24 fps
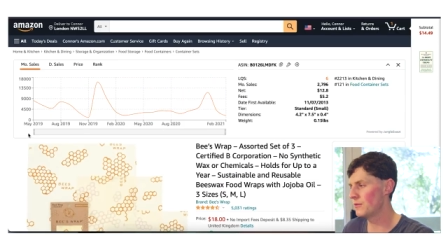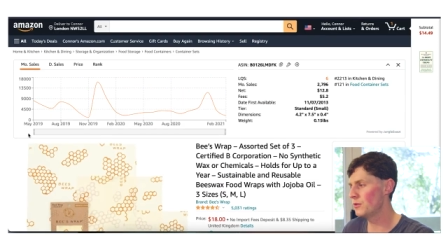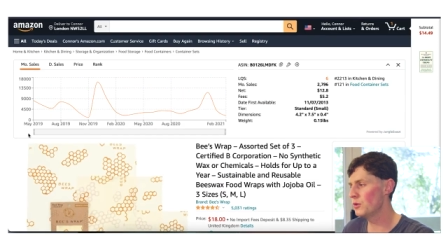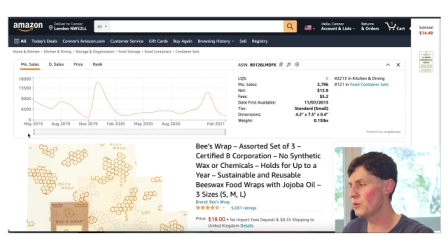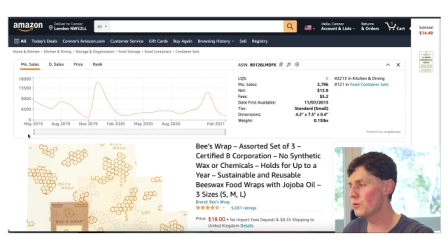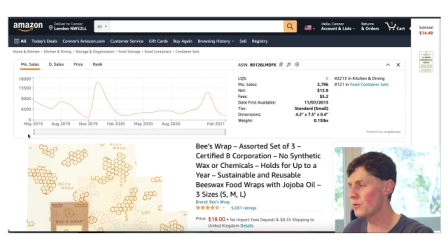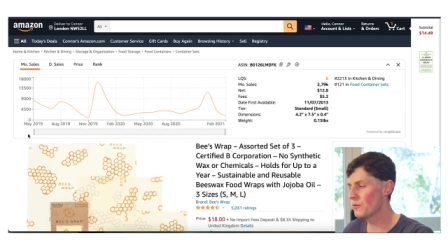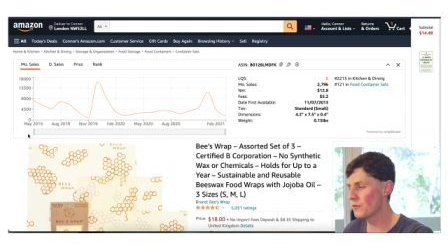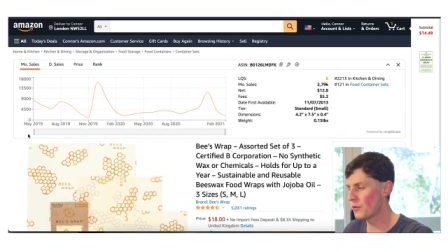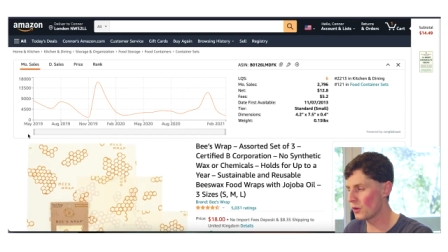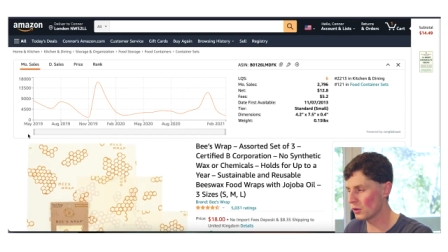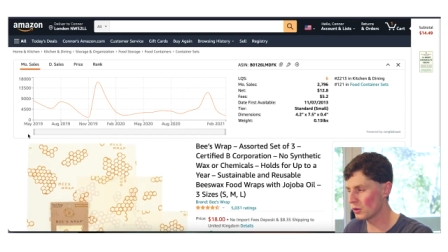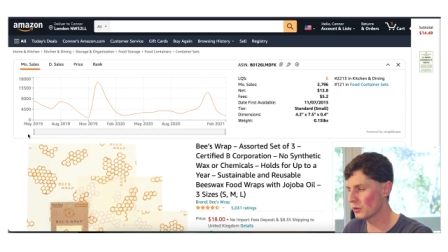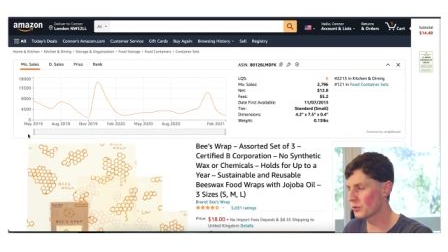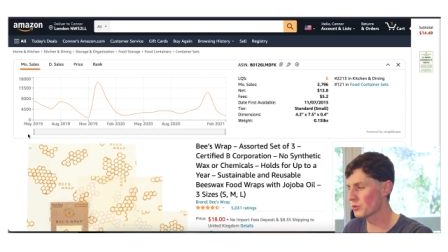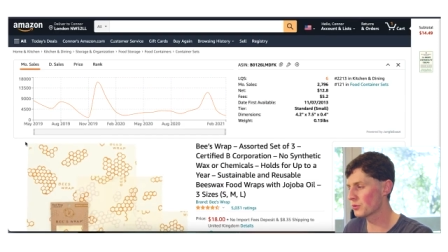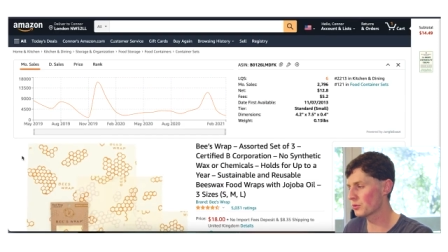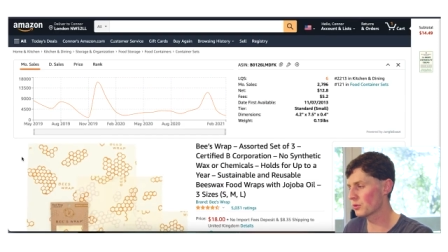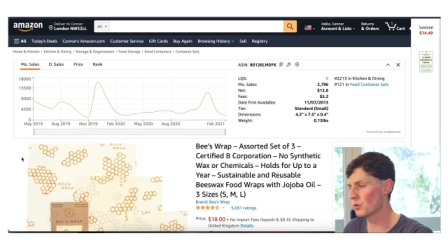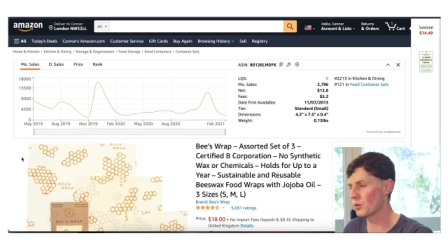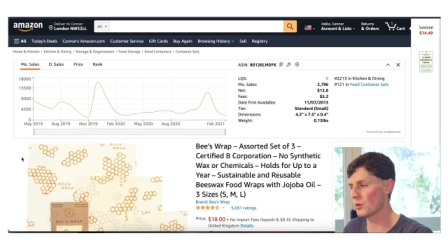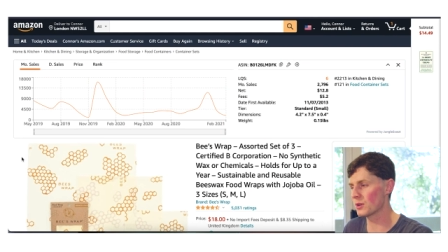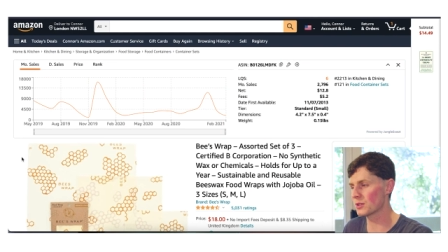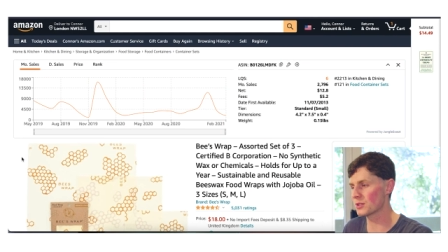If you follow
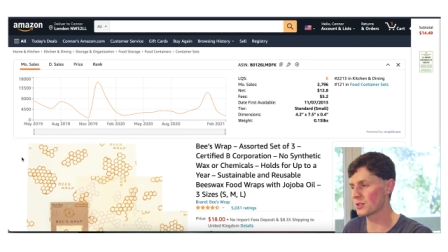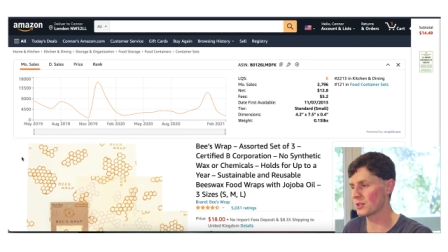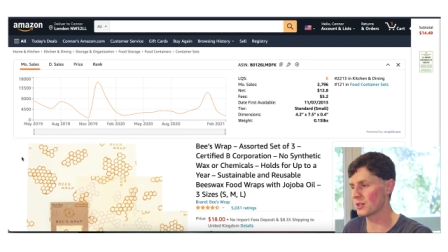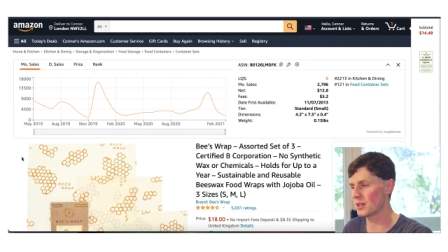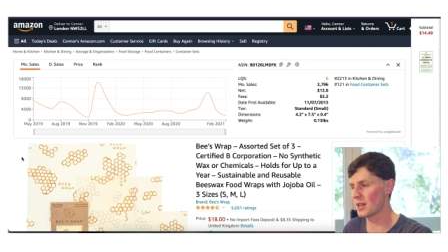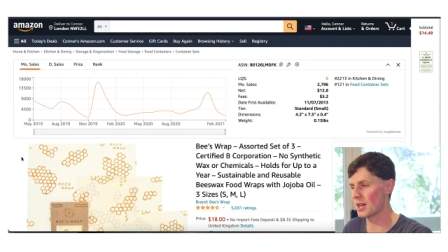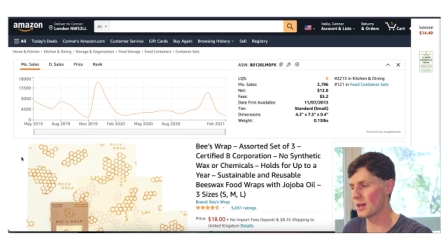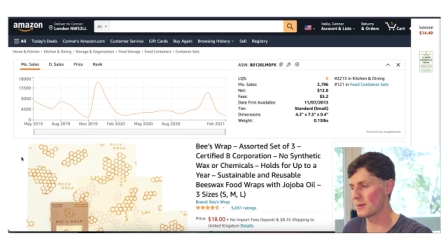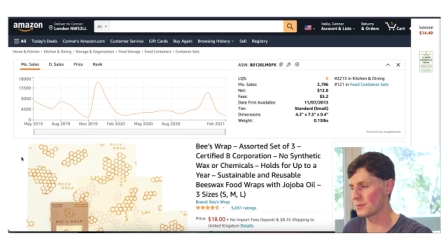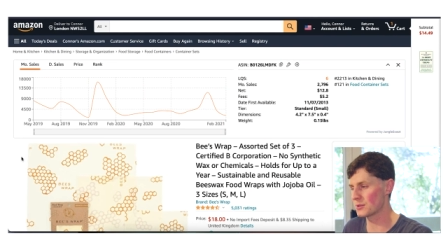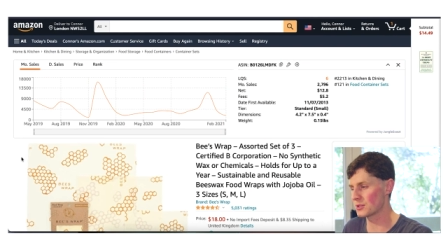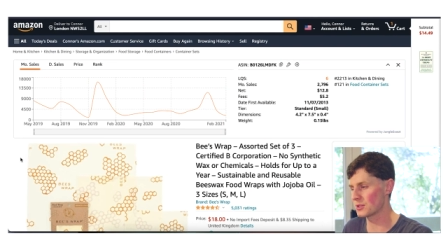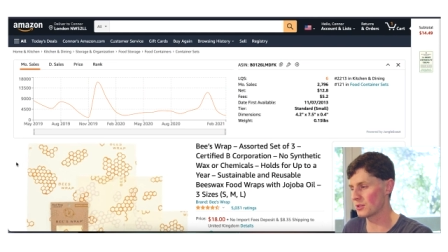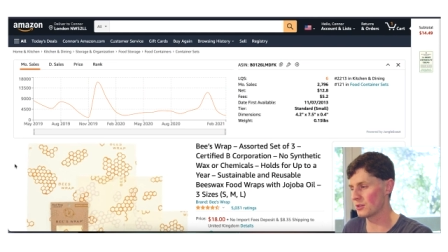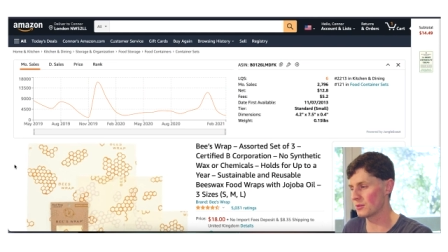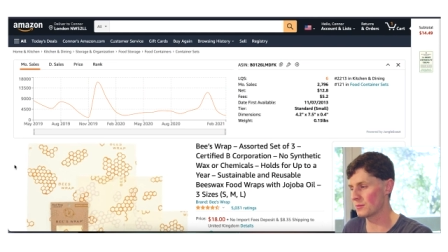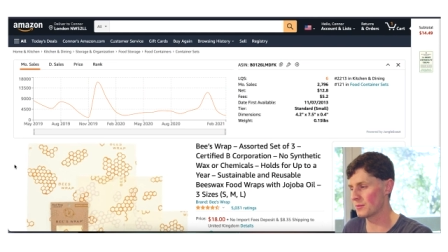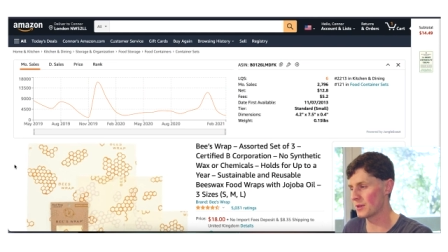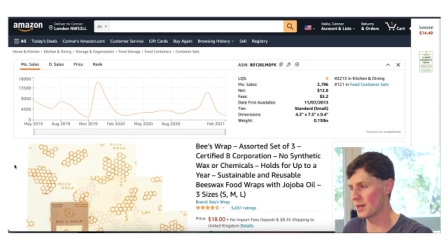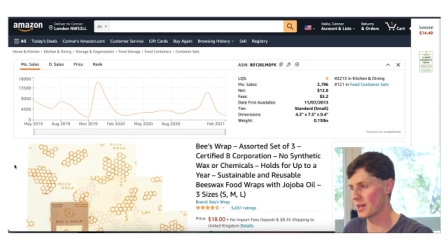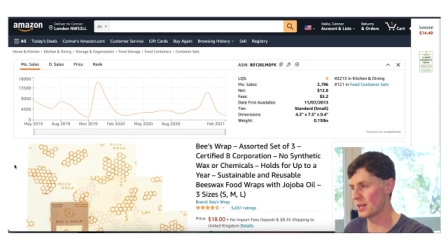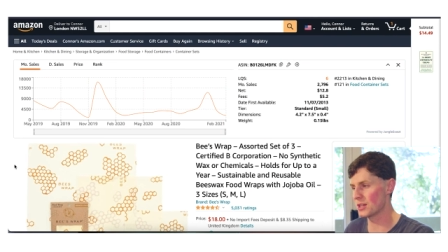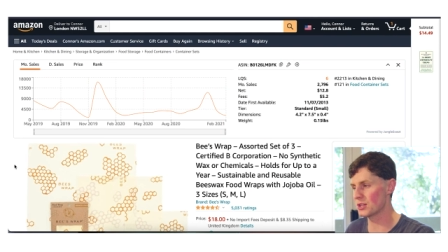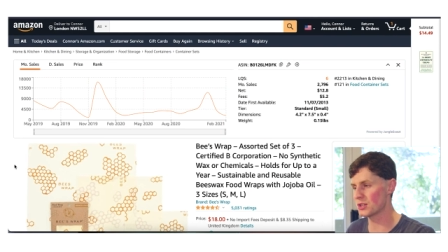through onto the
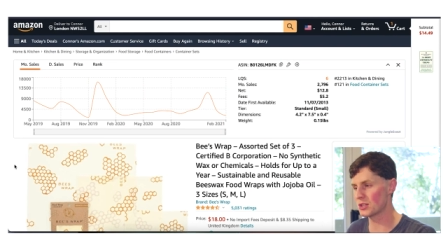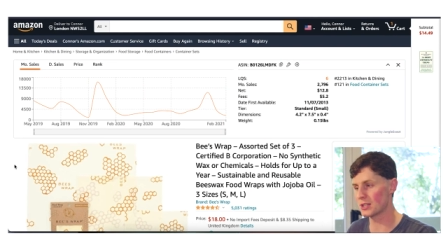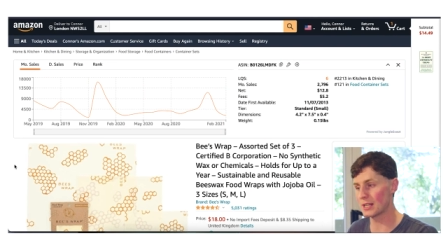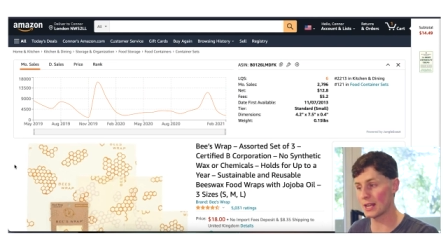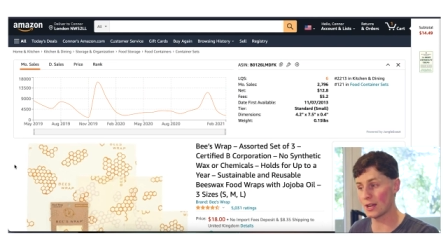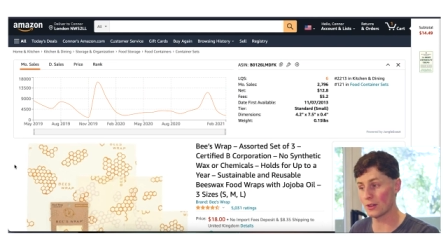Amazon page